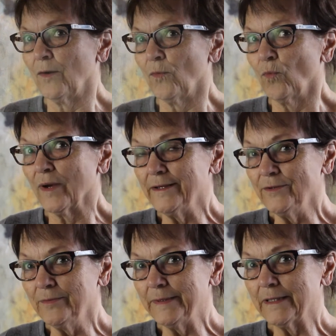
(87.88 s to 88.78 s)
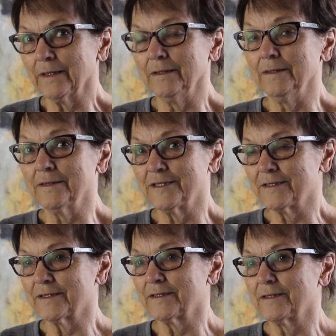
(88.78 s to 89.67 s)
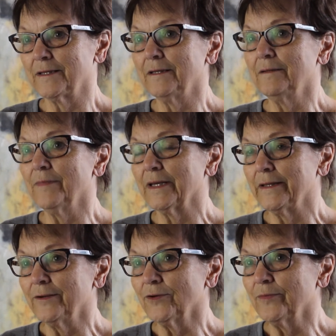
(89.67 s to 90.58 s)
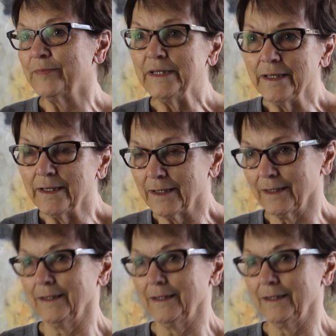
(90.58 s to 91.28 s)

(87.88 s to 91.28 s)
Why do? Because it's in my inner being,